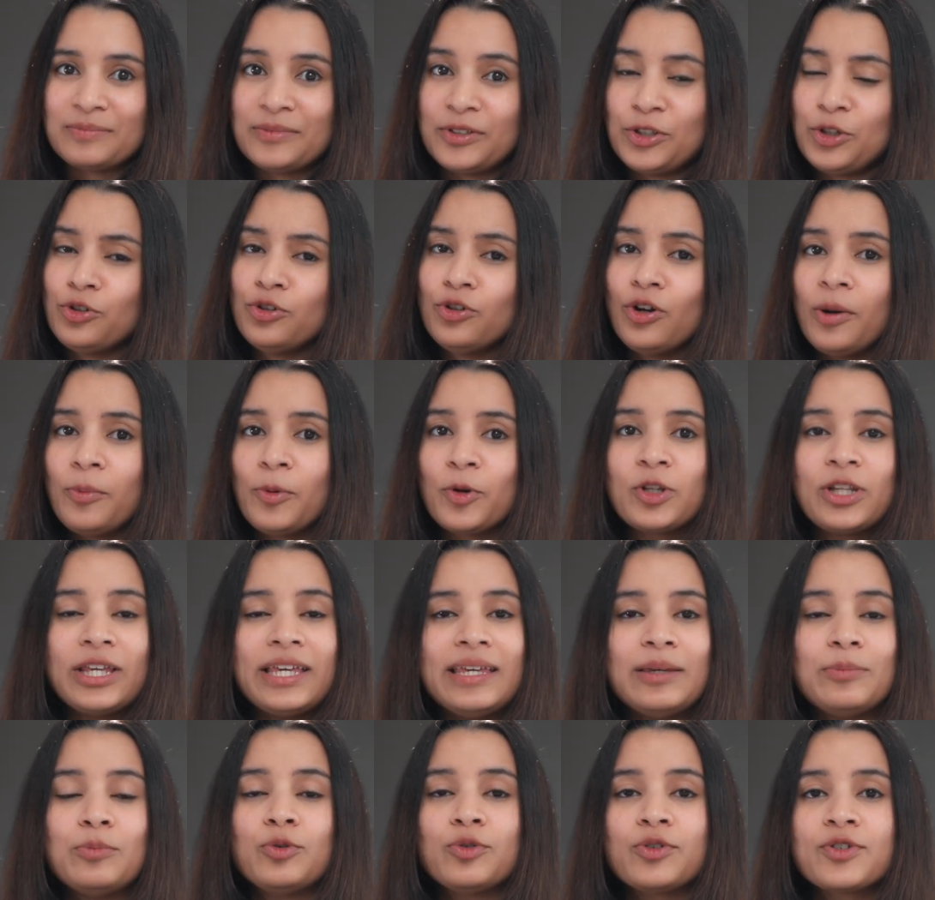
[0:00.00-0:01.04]
You know about
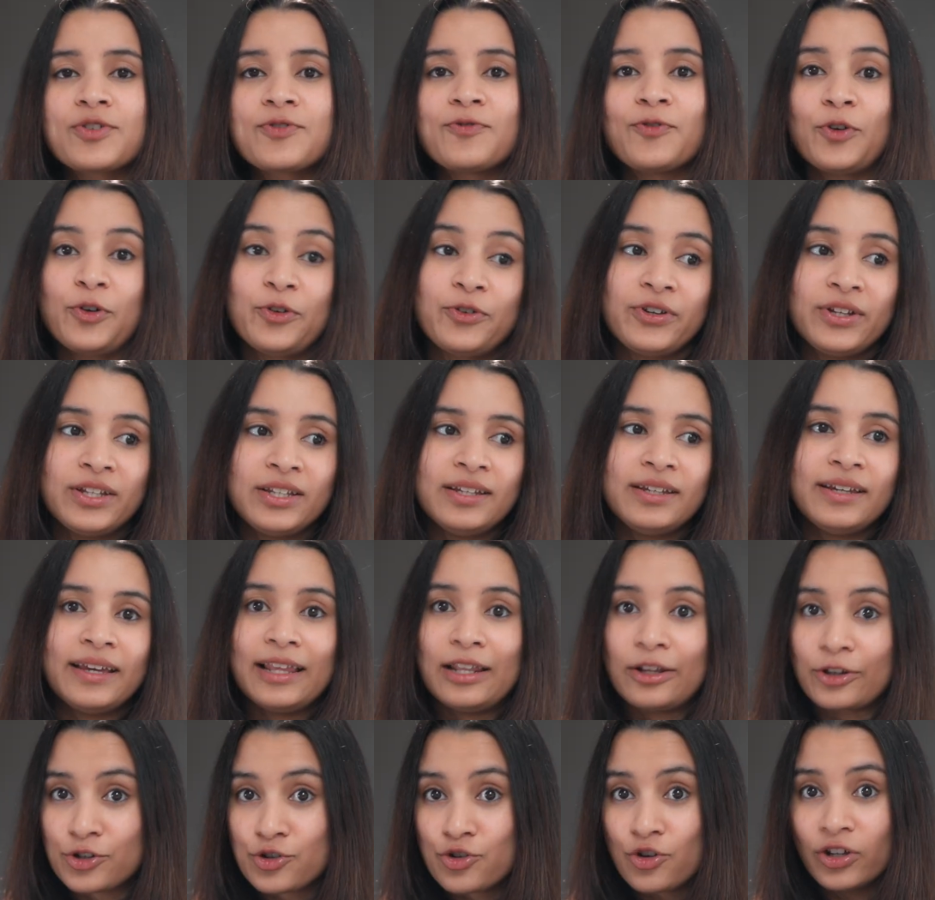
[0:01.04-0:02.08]
ebooks for reading
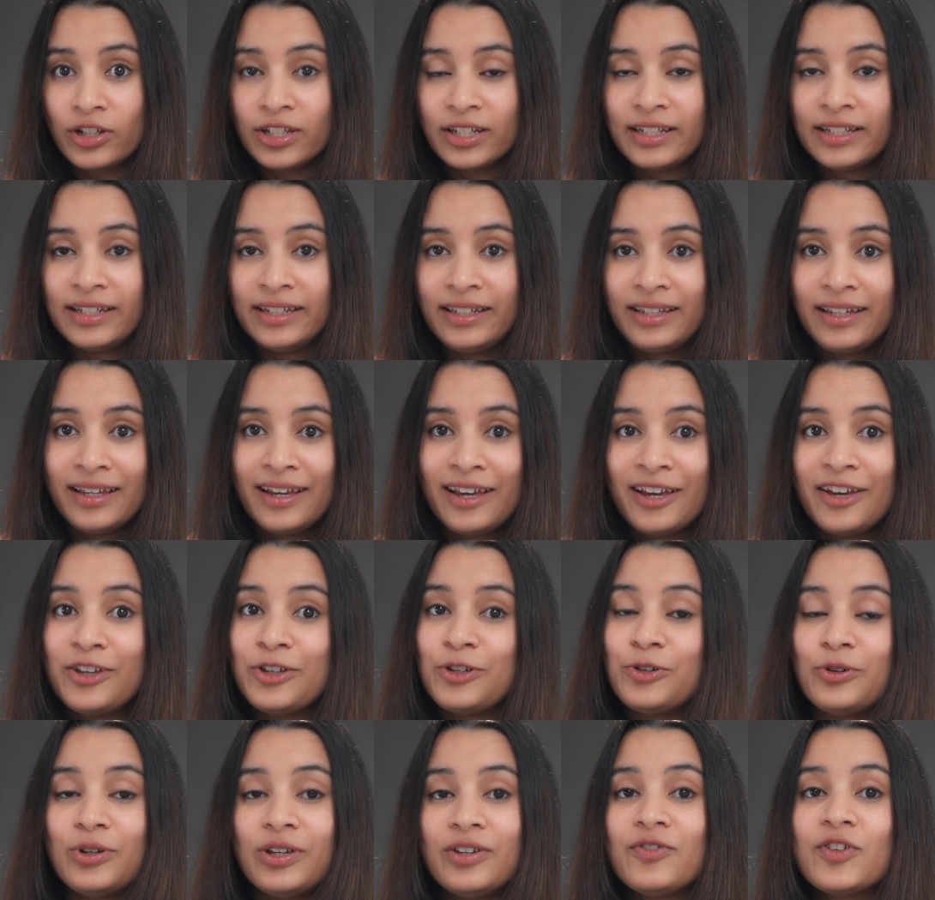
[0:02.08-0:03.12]
electronically.
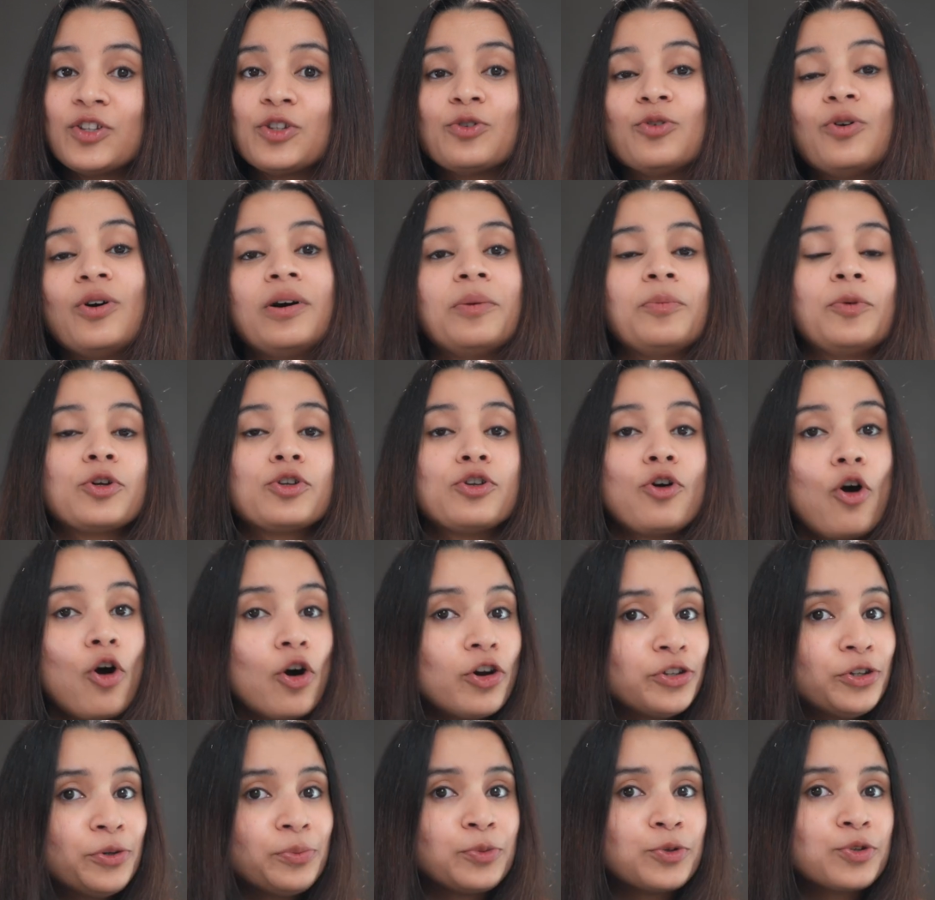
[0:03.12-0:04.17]
You even know about
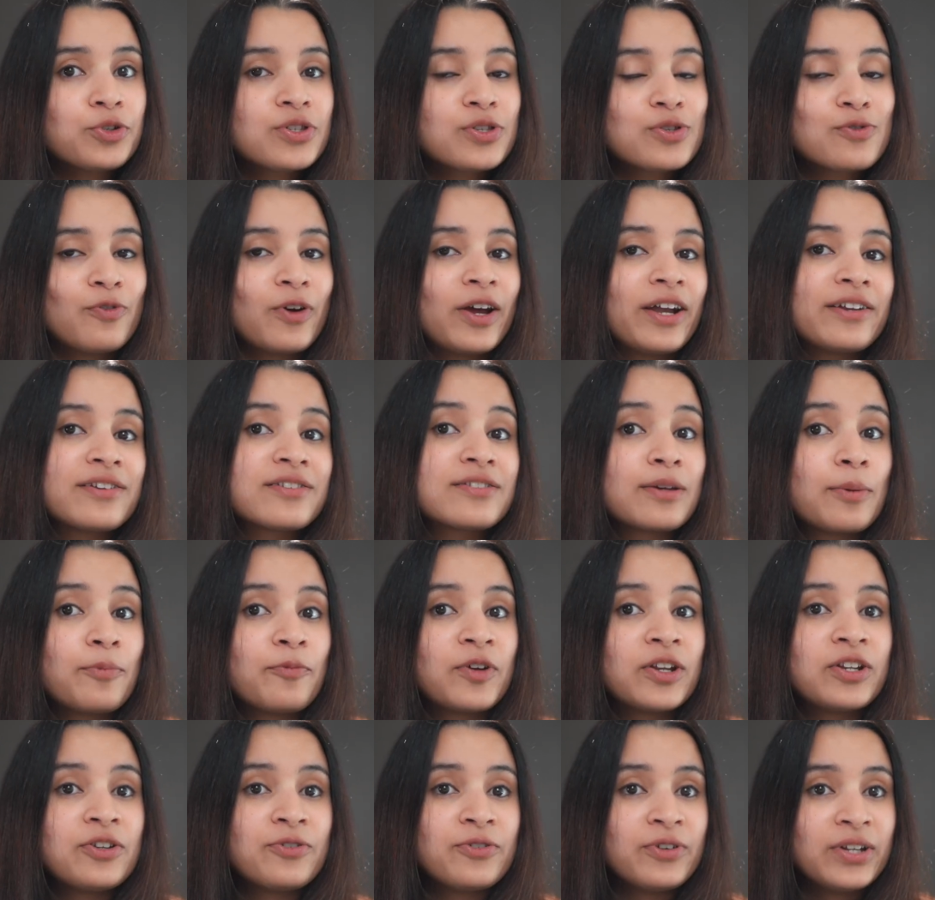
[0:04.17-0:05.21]
audiobooks where
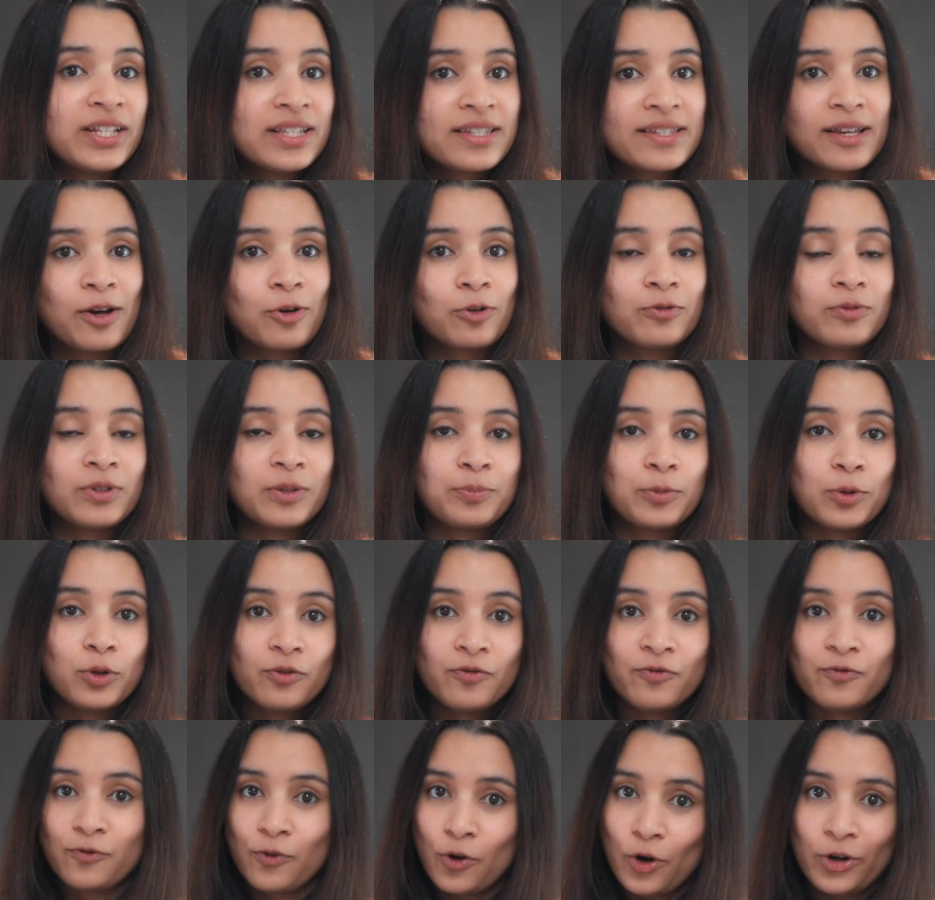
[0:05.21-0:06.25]
someone reads out the book
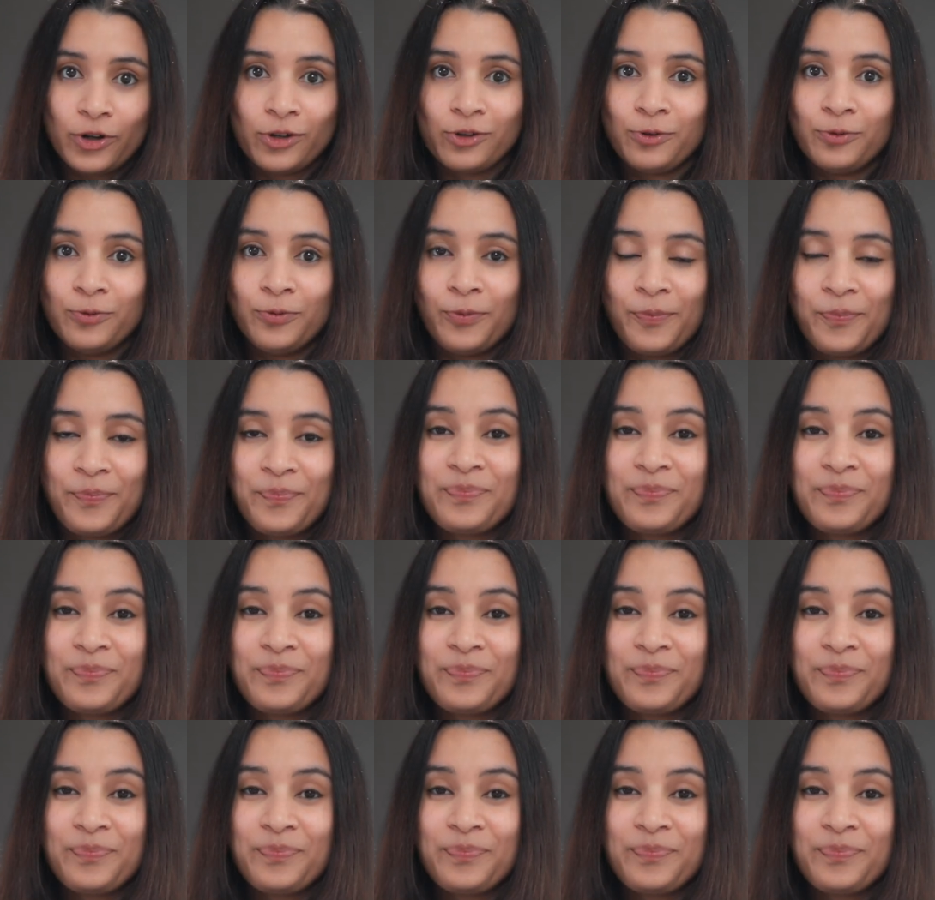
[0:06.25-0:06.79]
for you.